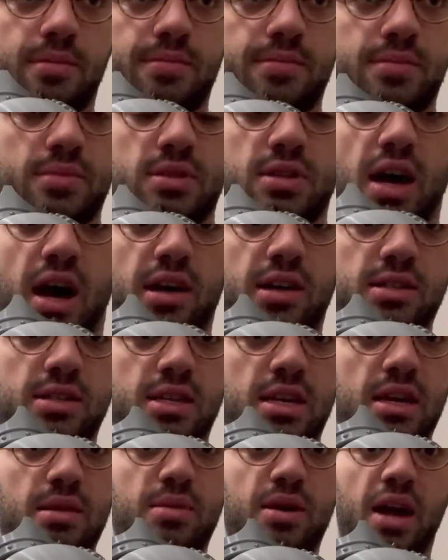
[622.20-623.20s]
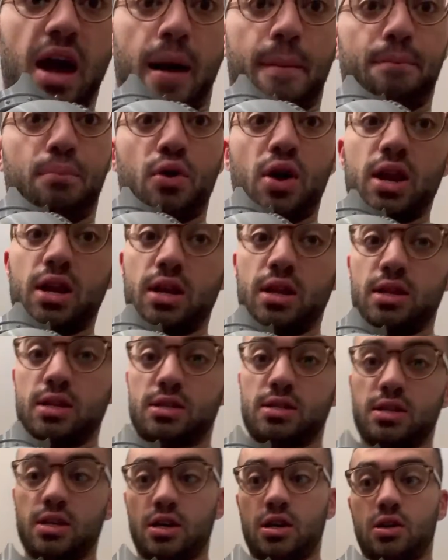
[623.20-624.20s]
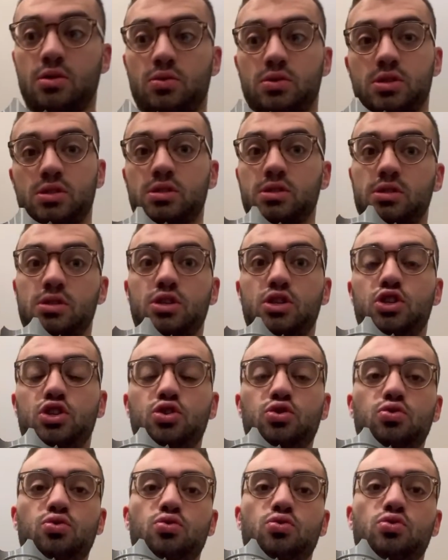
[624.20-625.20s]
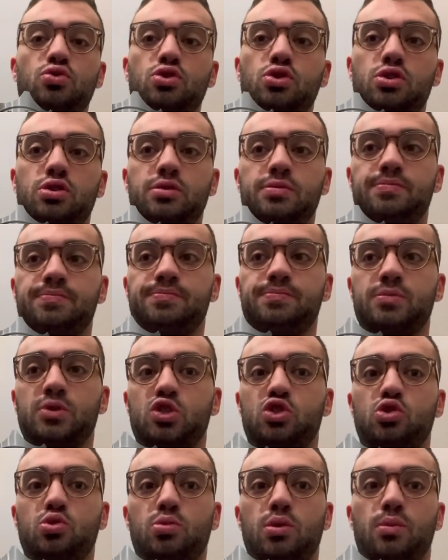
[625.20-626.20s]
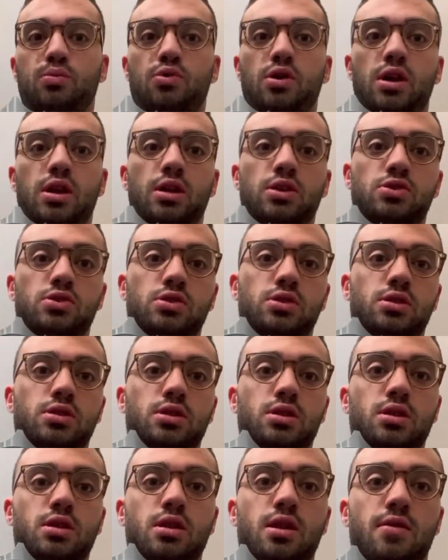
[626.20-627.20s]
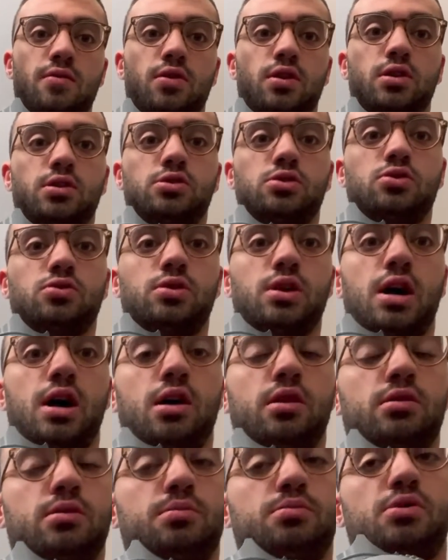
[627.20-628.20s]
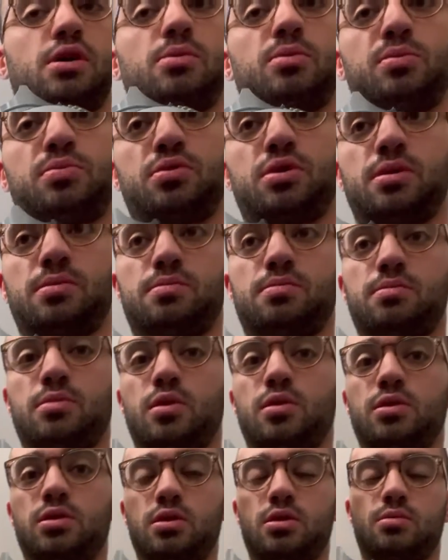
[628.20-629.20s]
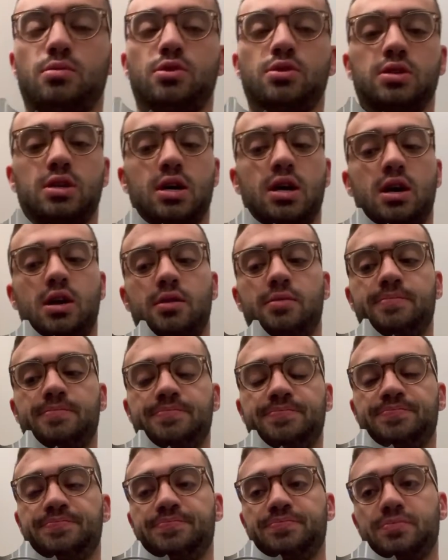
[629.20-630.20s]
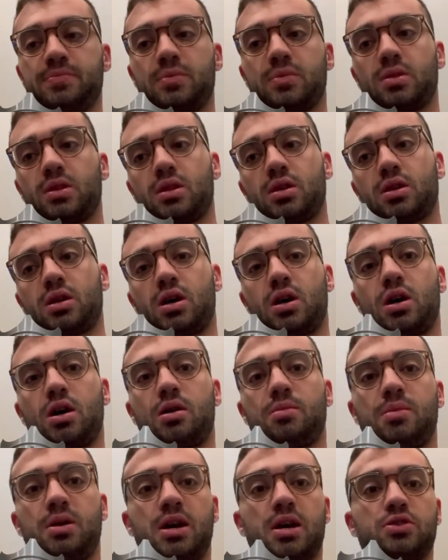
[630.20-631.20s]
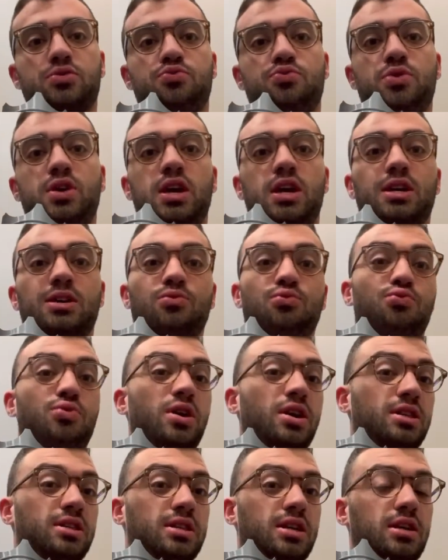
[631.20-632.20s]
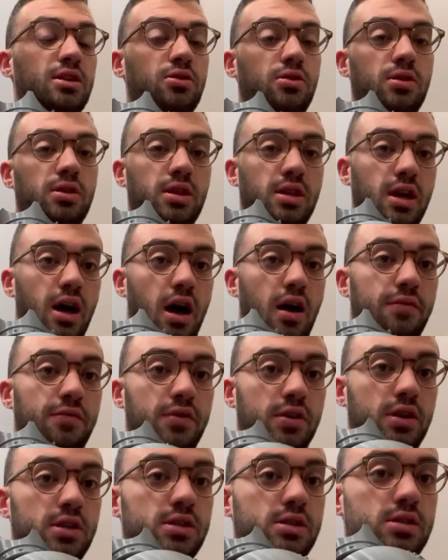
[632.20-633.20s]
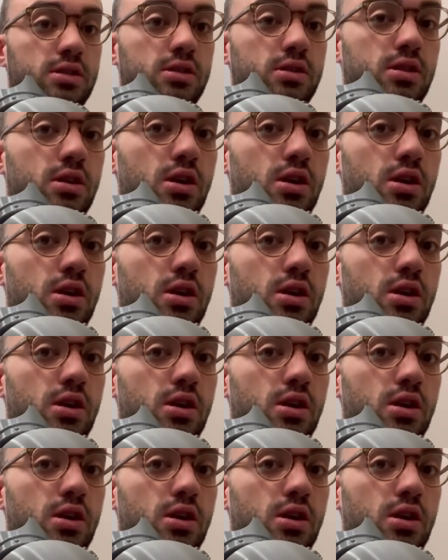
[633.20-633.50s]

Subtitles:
Solid team. He got Brady this year, which is huge. assuming Brady's just never going to slow down. He'll probably put up numbers again. He has Reek. Reek did go to the Dolphins